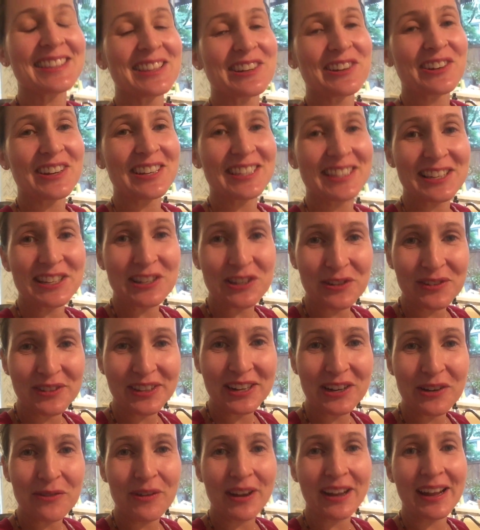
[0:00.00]
is a new
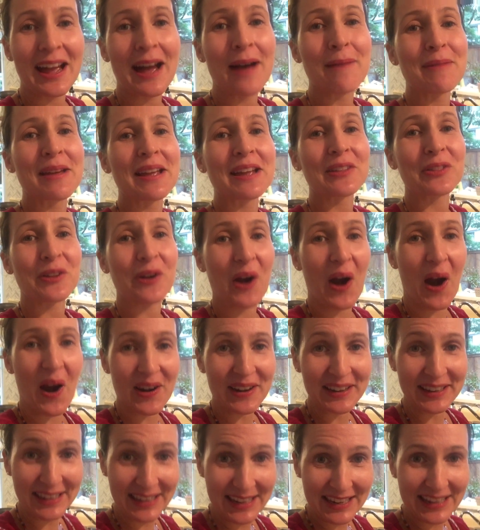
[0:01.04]
little one coming. There are
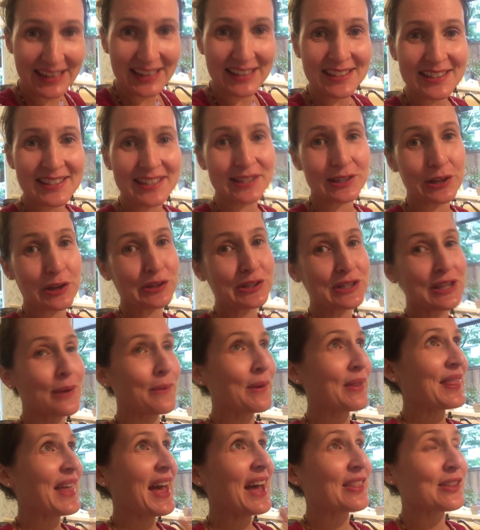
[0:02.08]
needs associated
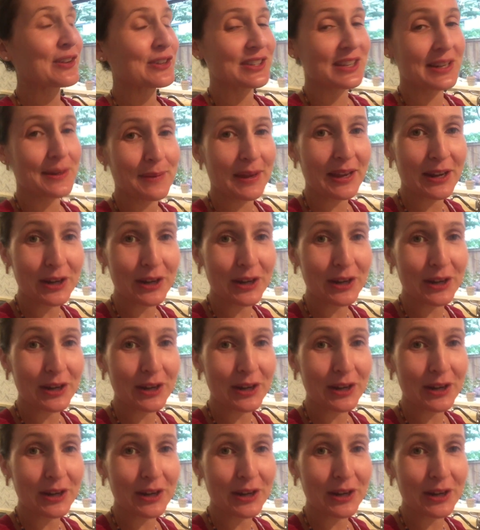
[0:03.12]
with that. There's going to be a